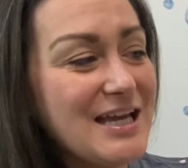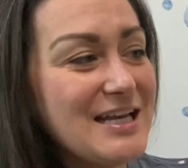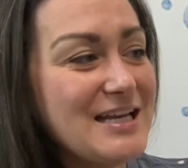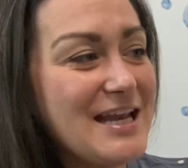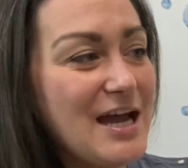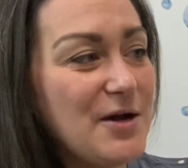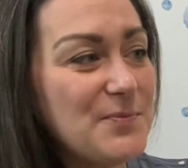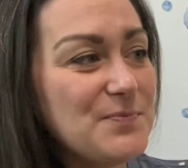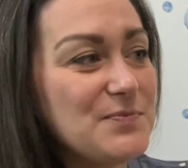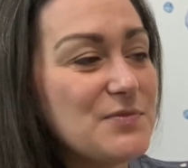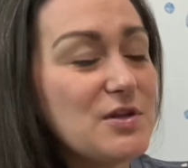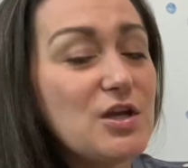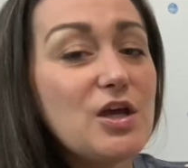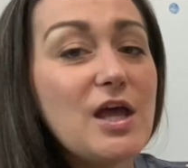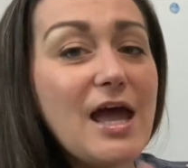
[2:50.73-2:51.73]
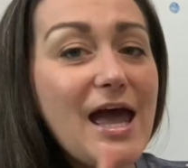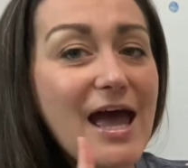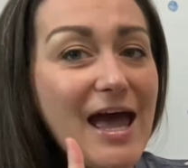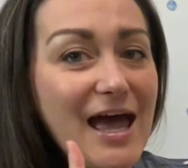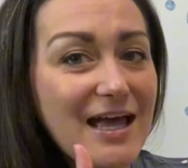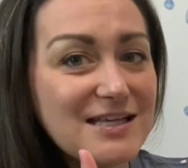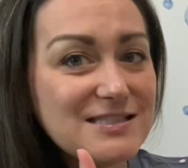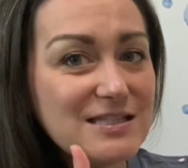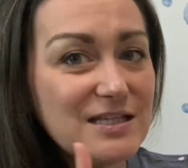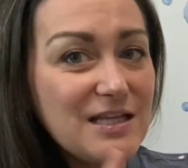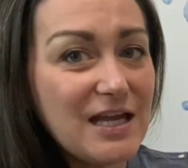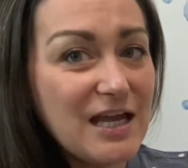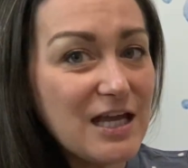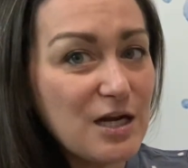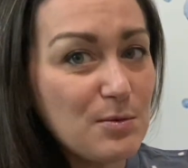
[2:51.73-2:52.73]
Now, as the
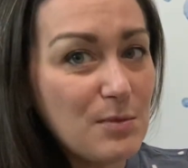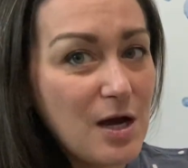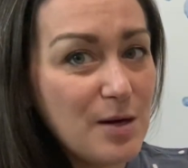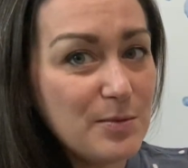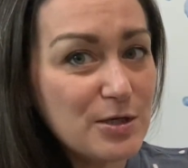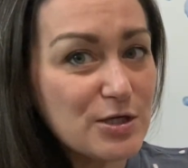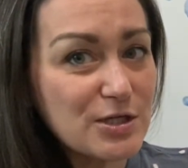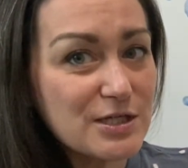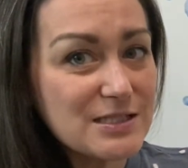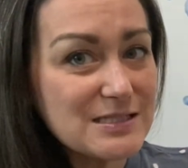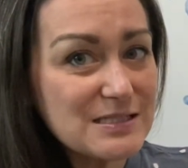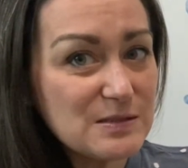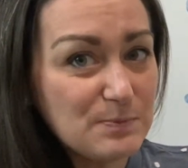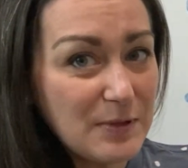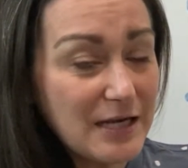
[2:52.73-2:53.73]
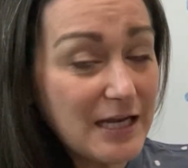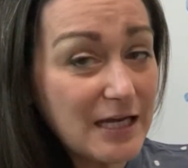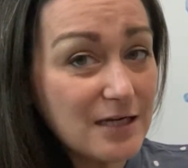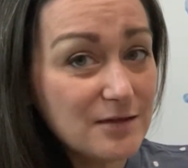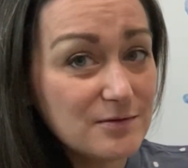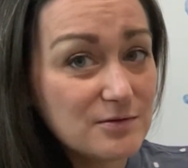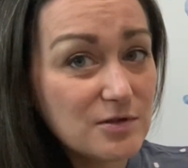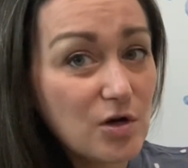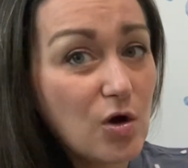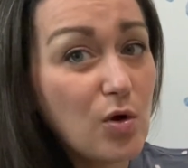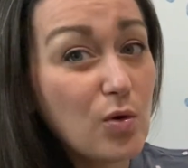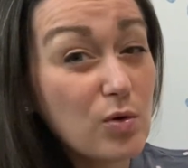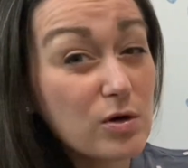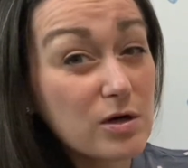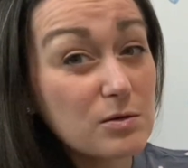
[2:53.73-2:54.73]
anemometer is spinning,
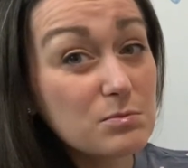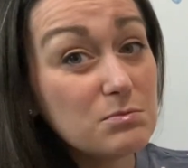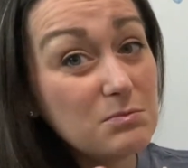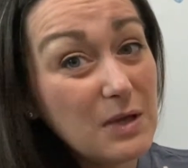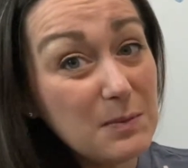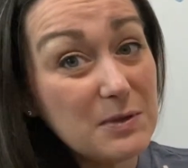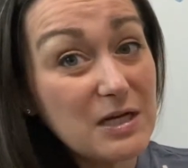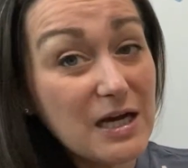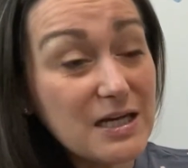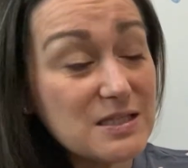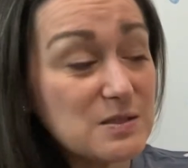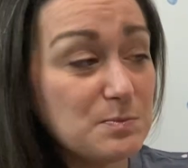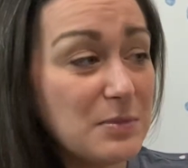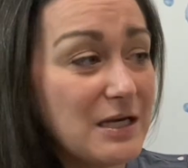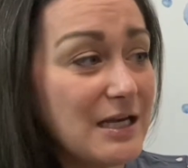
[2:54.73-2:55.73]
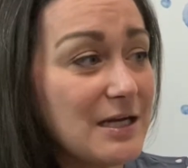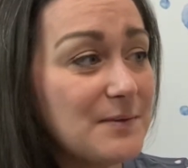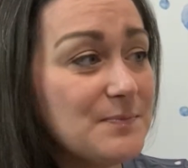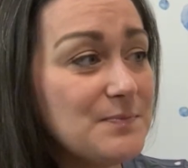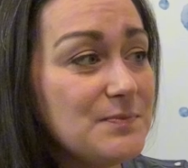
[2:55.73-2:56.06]
or maybe not spinning,